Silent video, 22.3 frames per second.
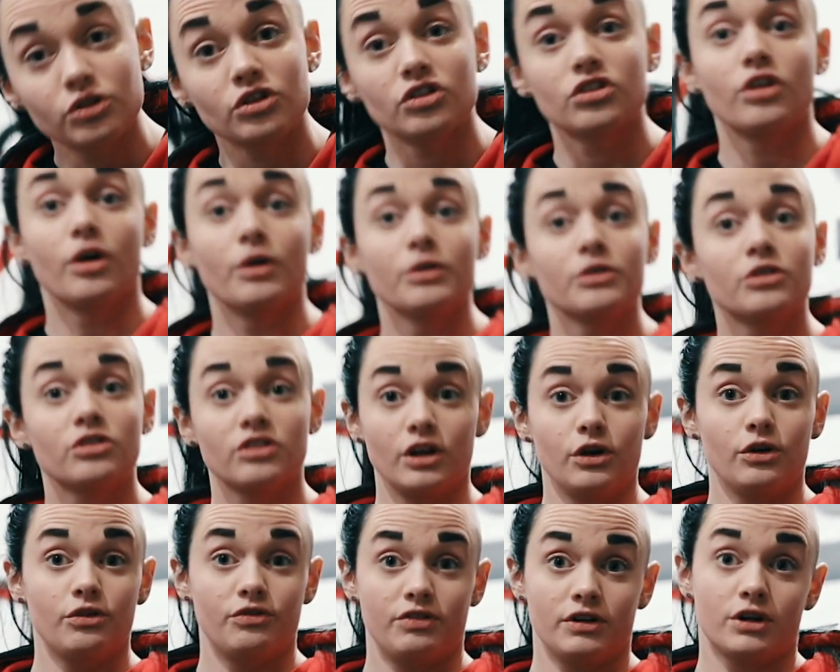a stance that
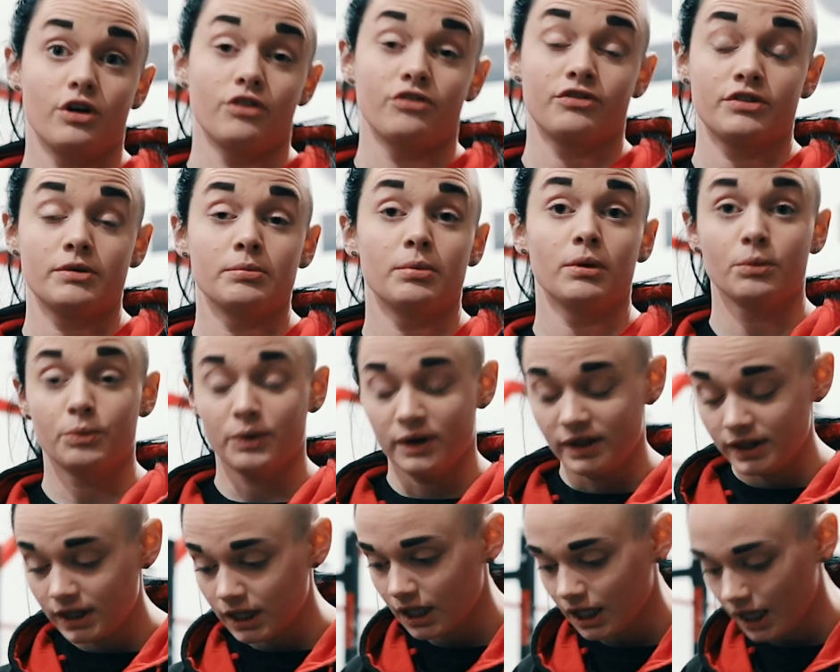you feel comfortable
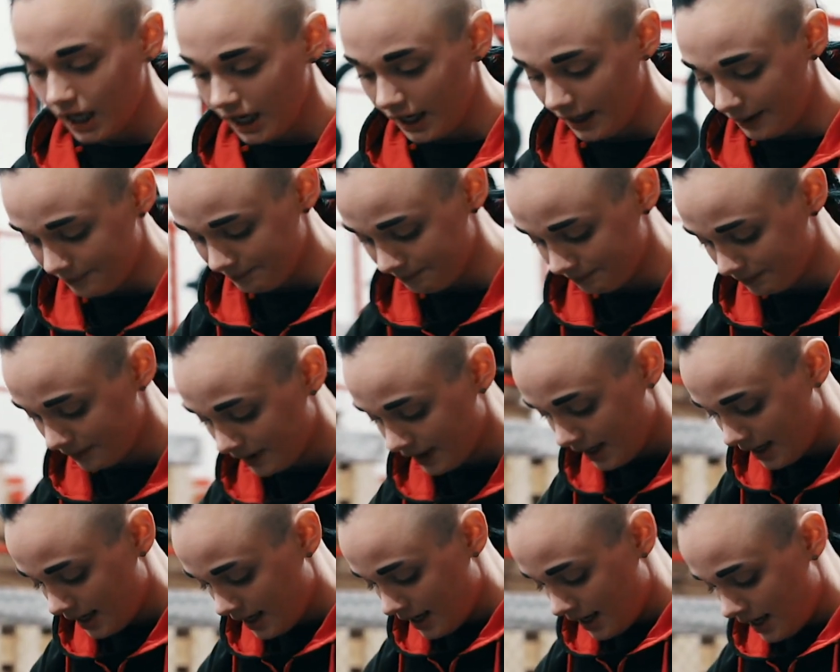with,
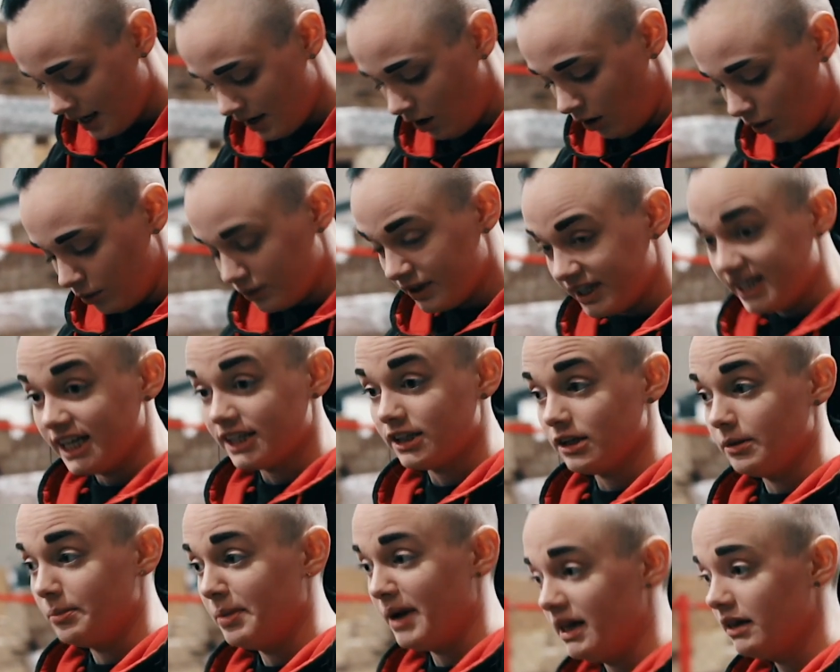hold the
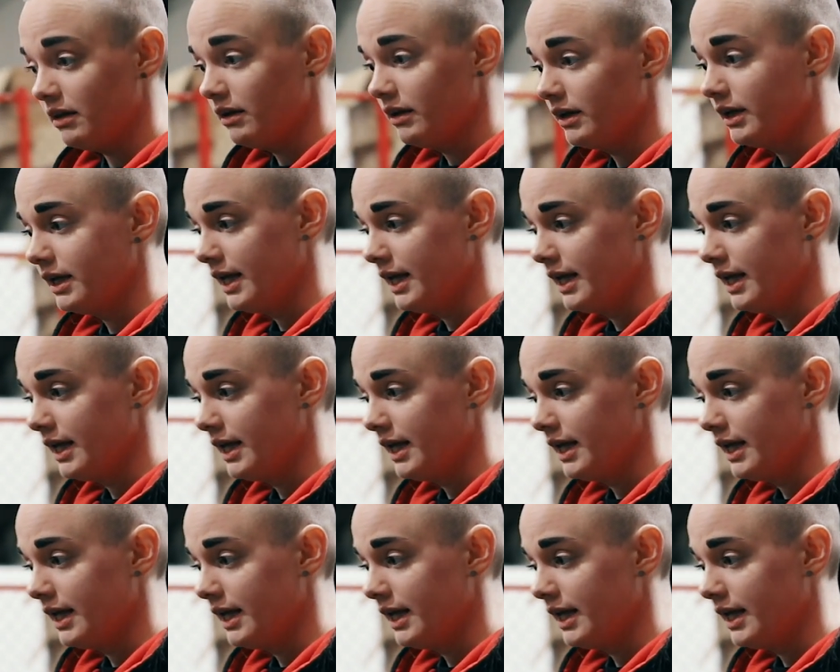kettlebell,